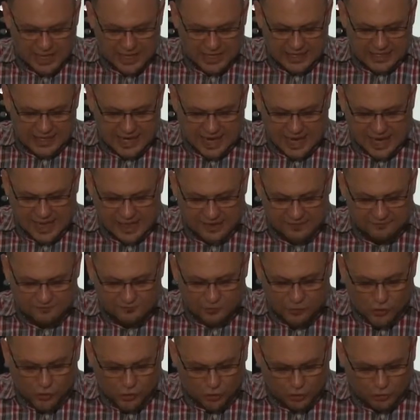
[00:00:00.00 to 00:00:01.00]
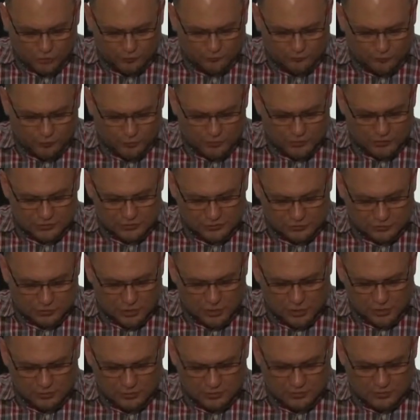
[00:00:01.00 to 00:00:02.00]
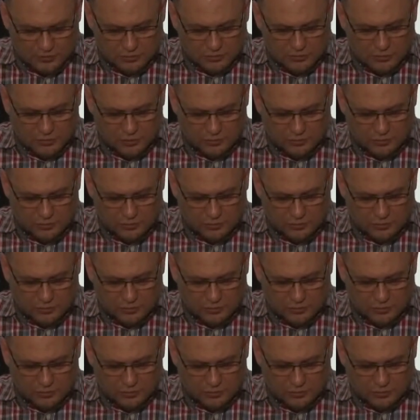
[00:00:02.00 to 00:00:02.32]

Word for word: And I have called for a drought